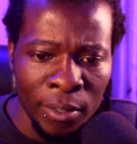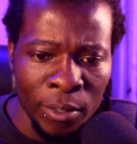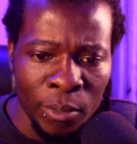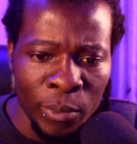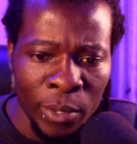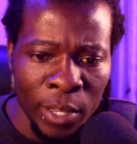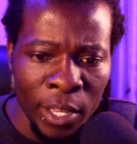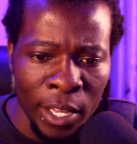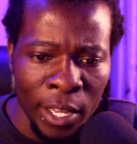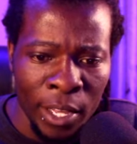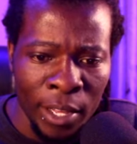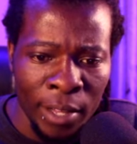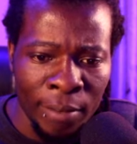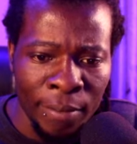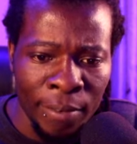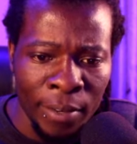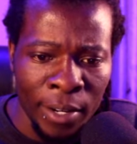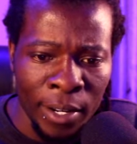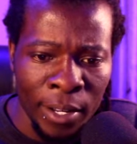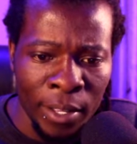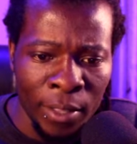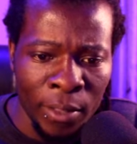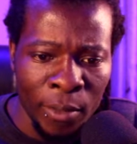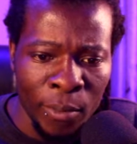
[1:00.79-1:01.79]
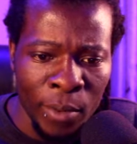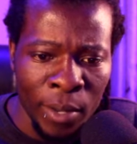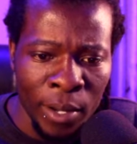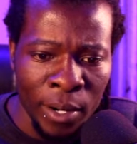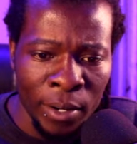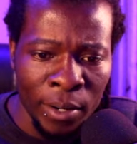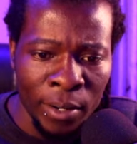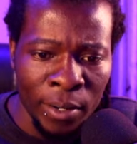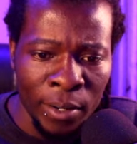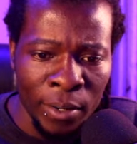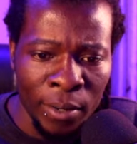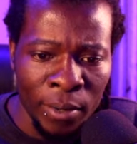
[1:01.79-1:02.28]
We have another
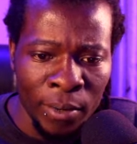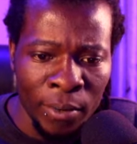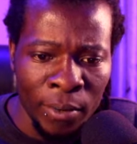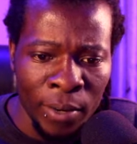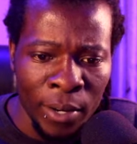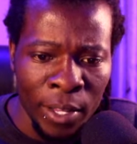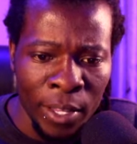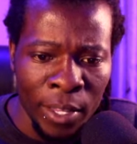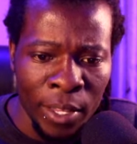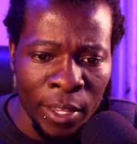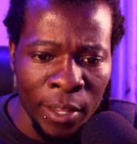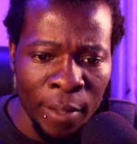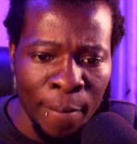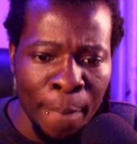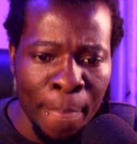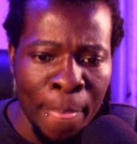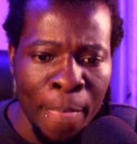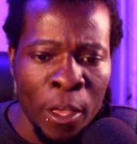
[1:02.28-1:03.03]
one right here.